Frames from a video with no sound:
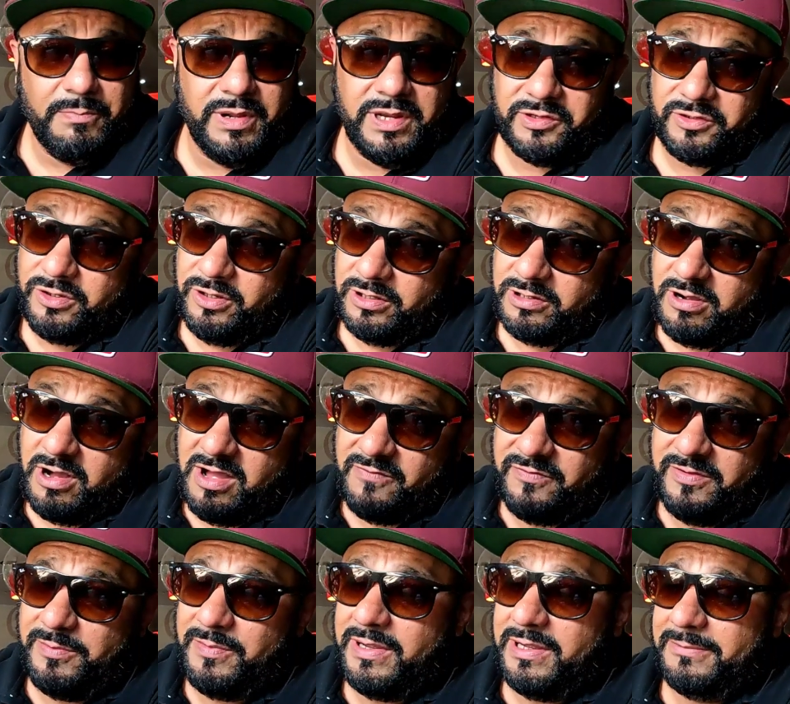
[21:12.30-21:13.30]
But it's good
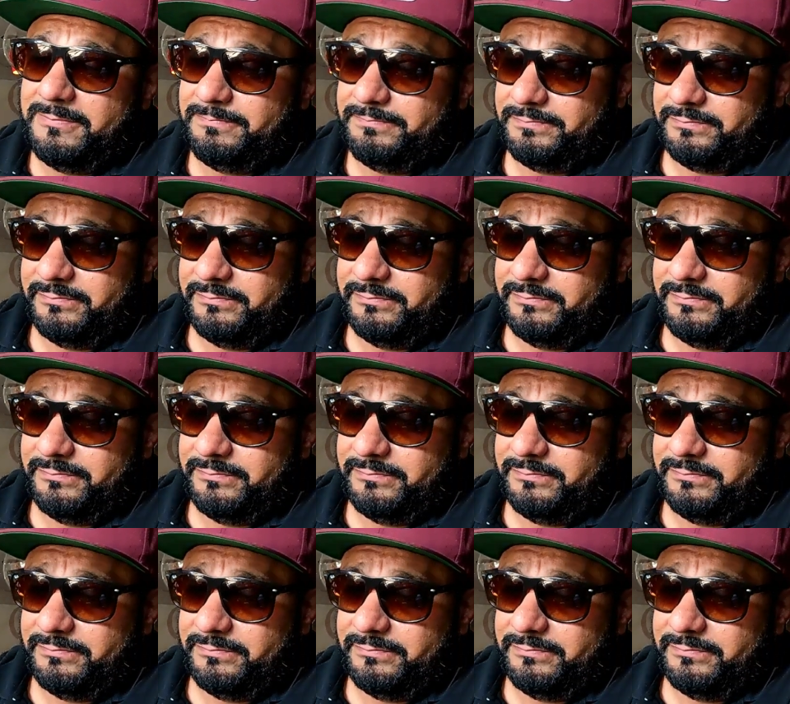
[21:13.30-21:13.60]
coffee, man.